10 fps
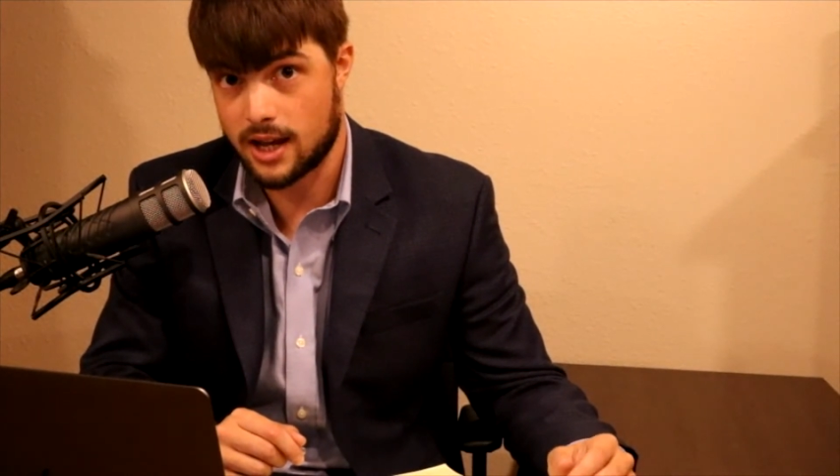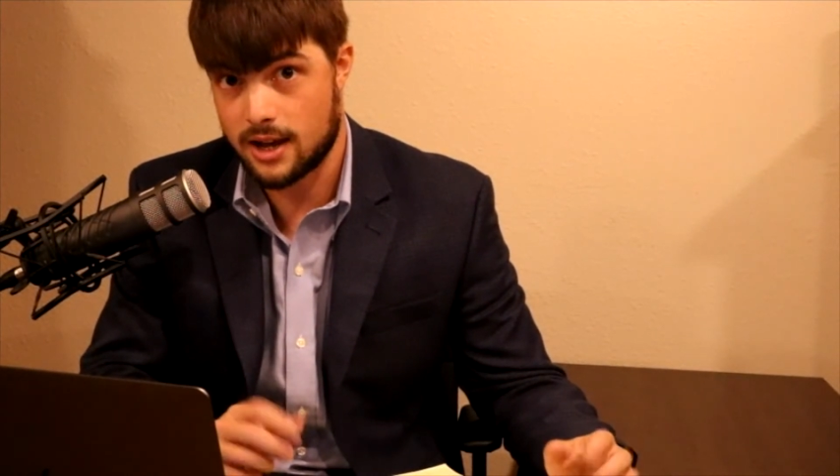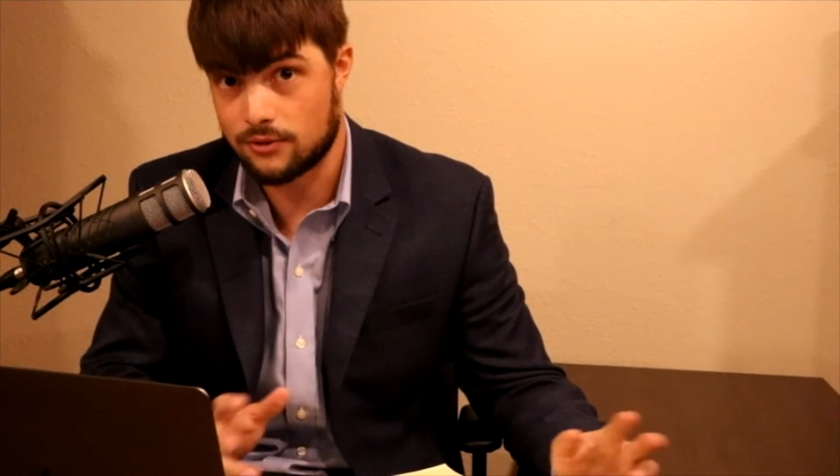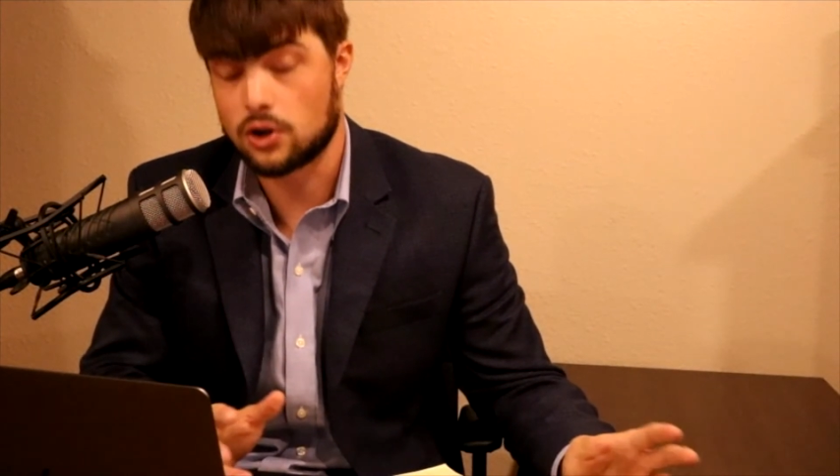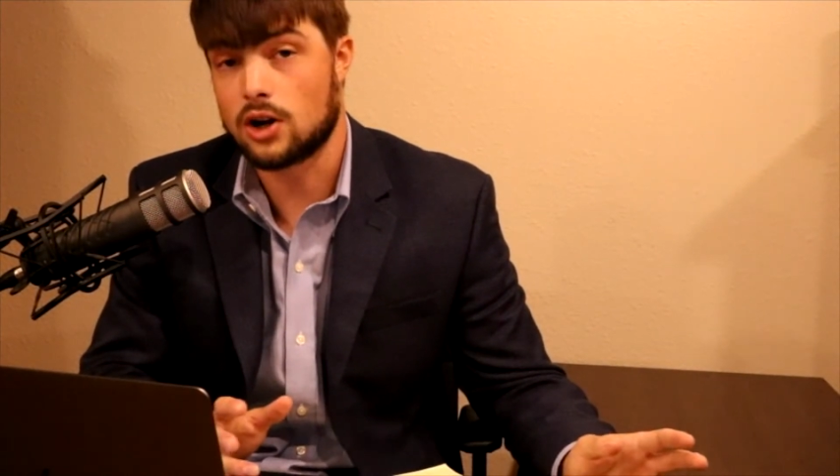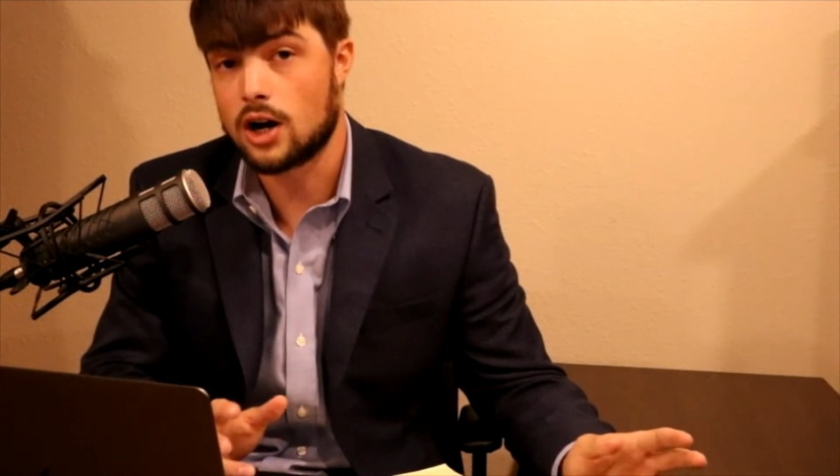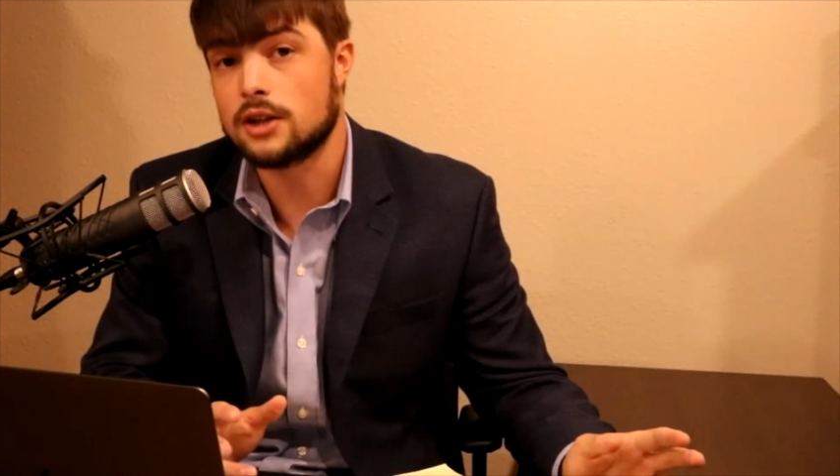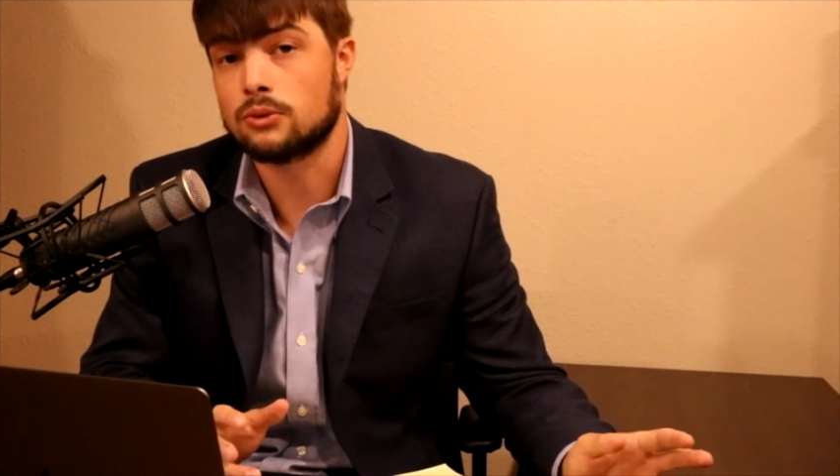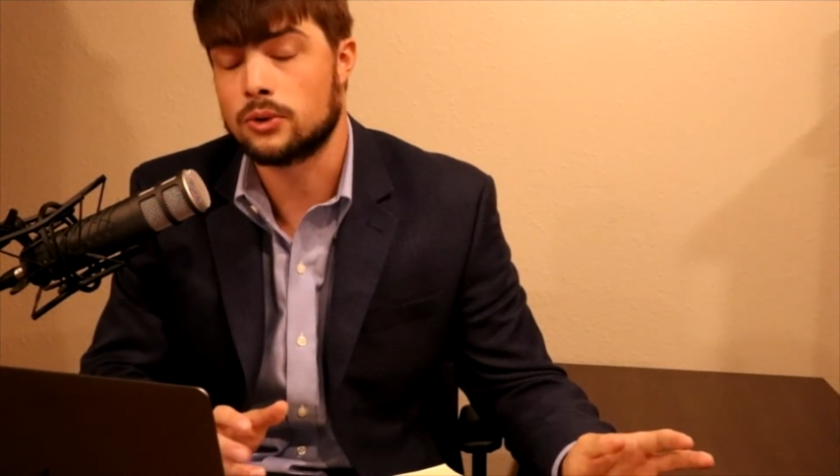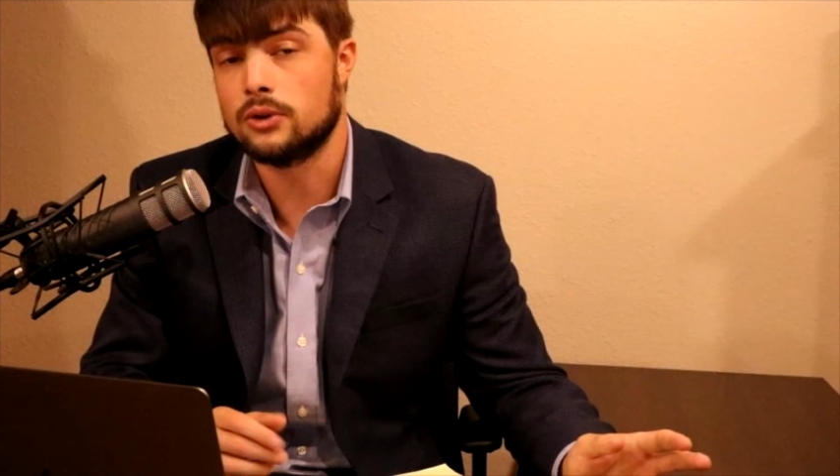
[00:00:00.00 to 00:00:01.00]
ever gone
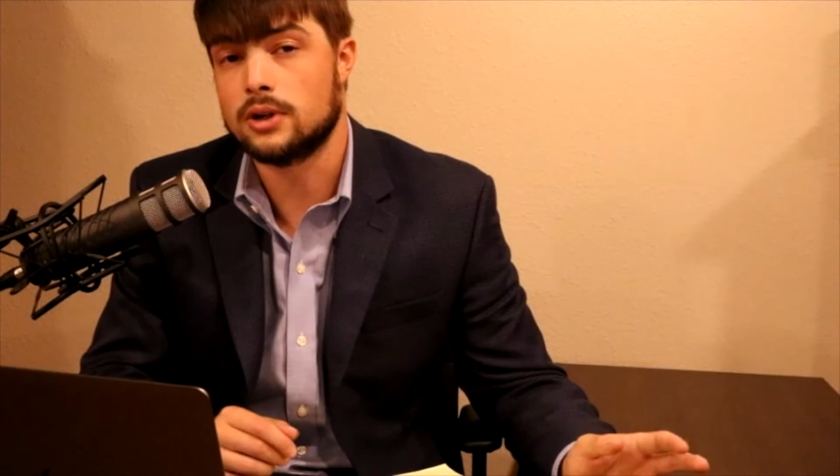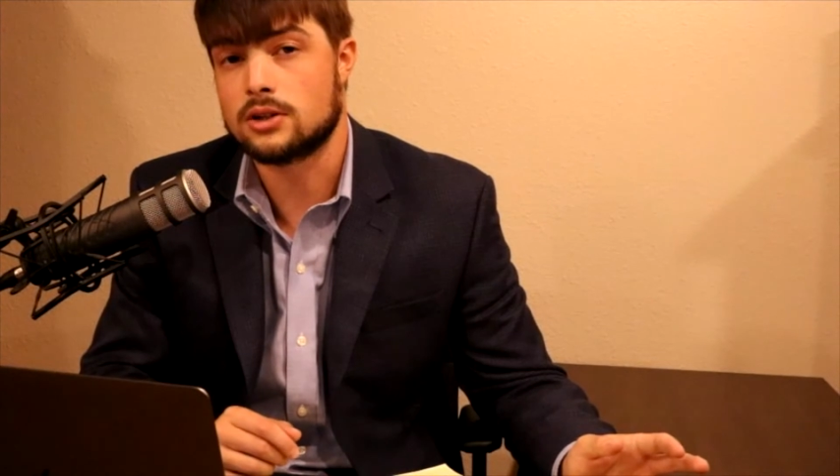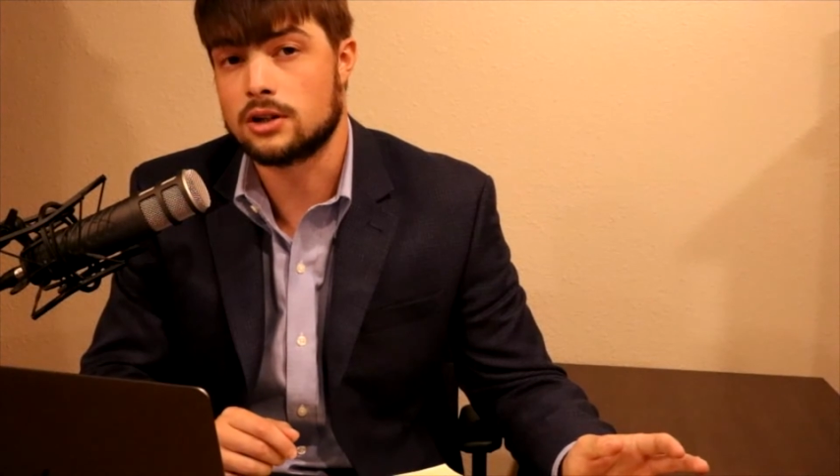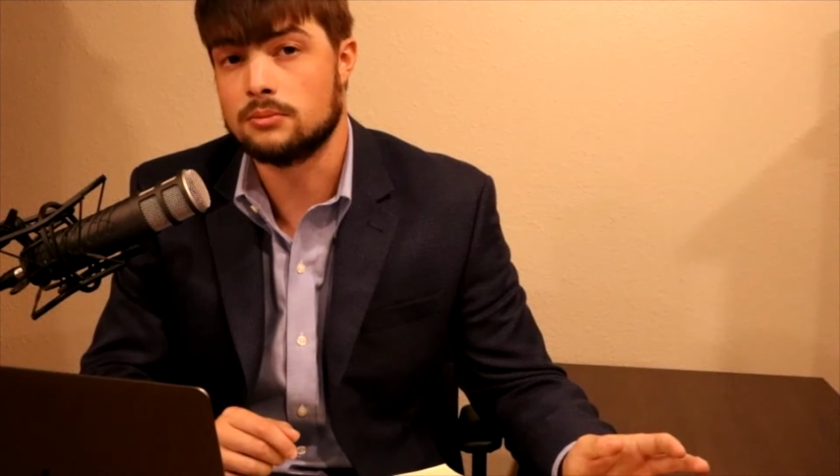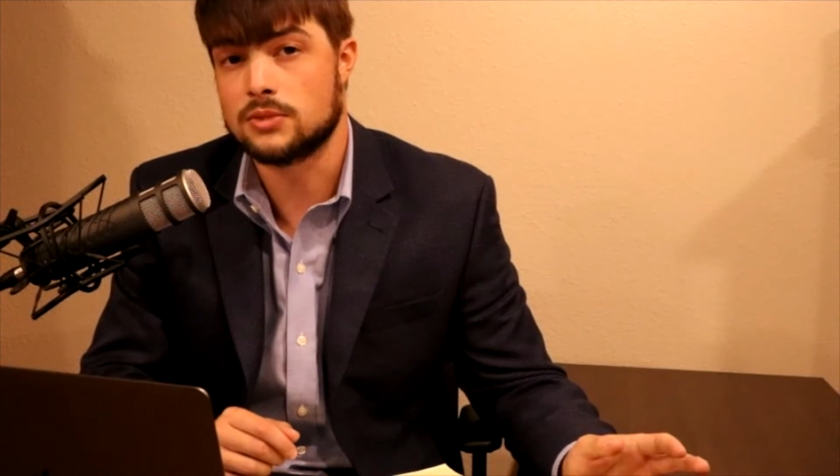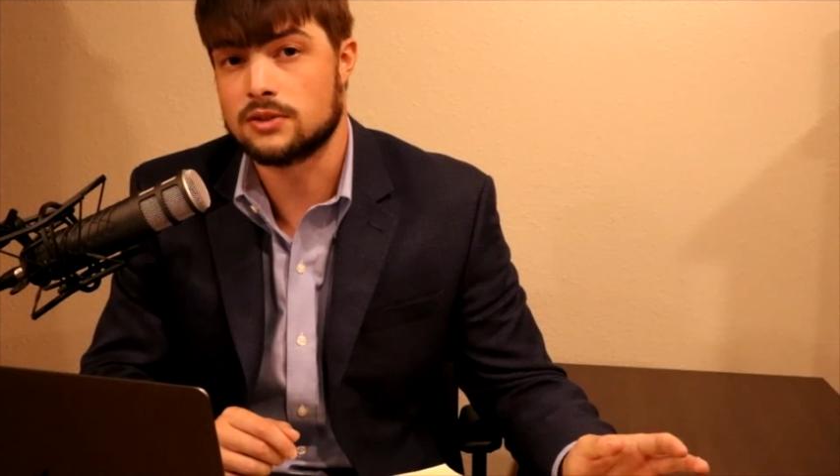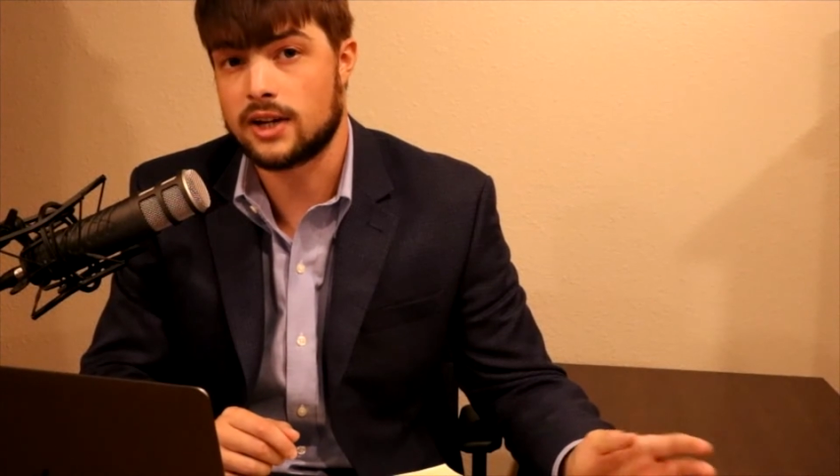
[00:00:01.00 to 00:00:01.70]
through in terms of